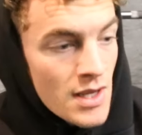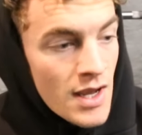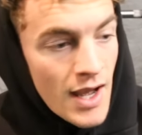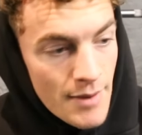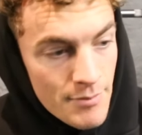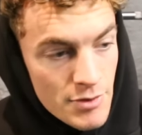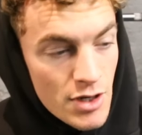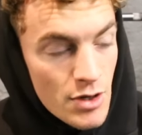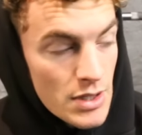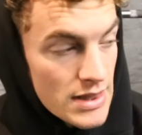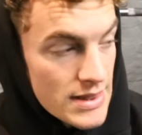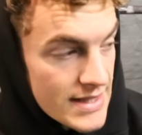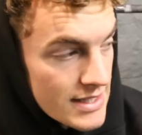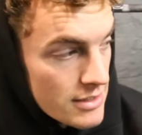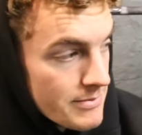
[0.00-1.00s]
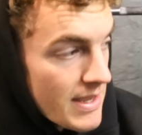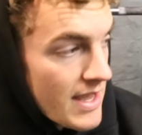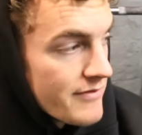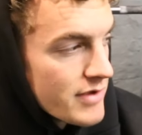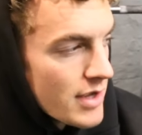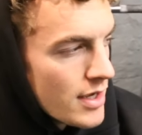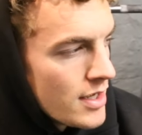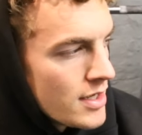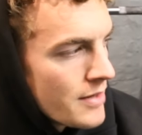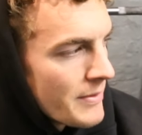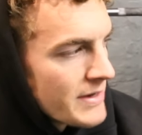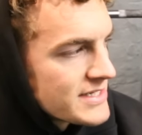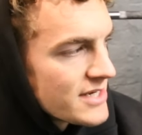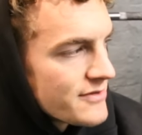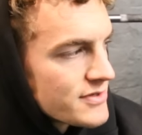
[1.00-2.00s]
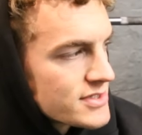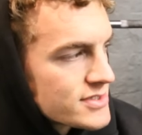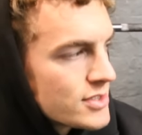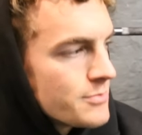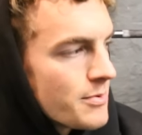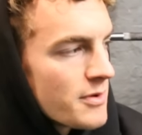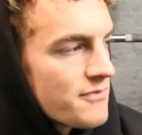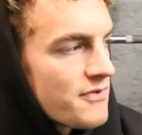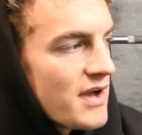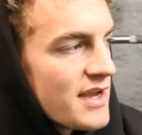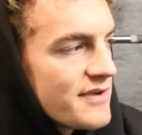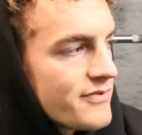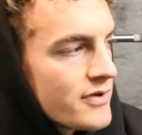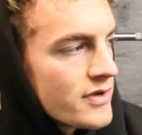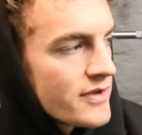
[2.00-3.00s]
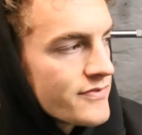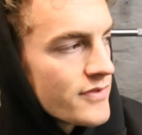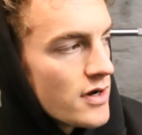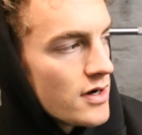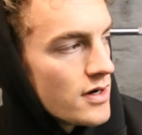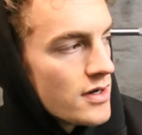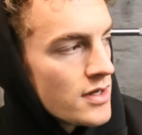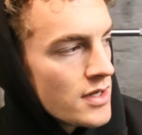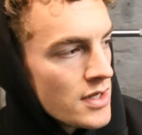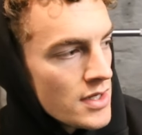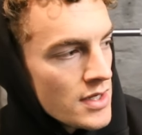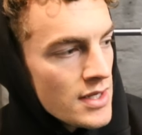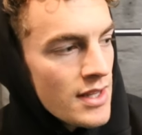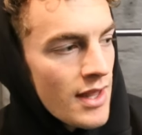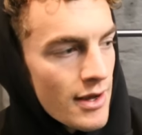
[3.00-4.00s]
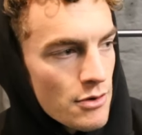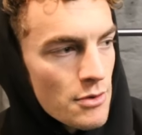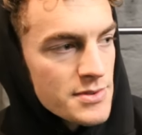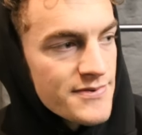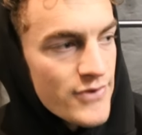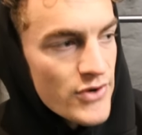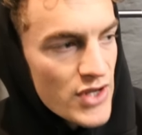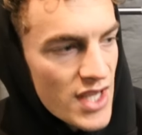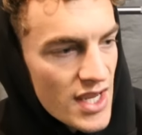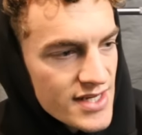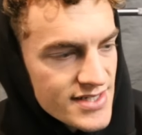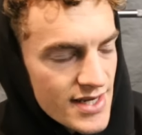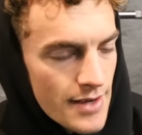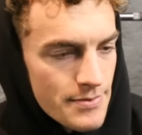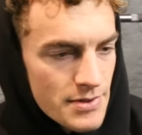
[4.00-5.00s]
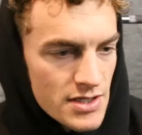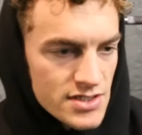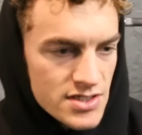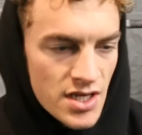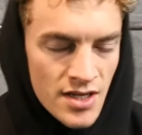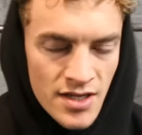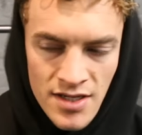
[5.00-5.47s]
I'm gonna go a little bit heavier. I might see if there's a 2.5. If not, I'll go up to 40k side, because